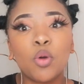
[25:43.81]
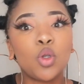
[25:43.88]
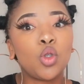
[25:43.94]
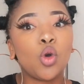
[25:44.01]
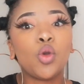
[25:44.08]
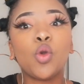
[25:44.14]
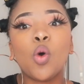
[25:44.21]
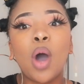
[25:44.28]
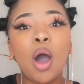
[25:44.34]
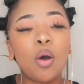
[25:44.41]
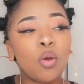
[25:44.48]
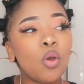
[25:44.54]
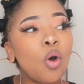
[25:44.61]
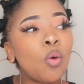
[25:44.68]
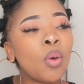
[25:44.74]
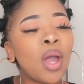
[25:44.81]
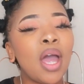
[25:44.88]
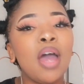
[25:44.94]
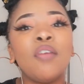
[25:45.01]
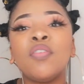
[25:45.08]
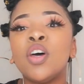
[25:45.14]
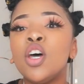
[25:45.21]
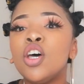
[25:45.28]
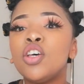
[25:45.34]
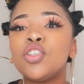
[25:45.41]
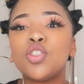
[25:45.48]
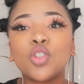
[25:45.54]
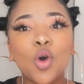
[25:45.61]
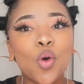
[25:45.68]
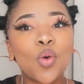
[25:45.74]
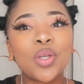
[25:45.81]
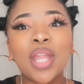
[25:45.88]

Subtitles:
We don't know how long we have, so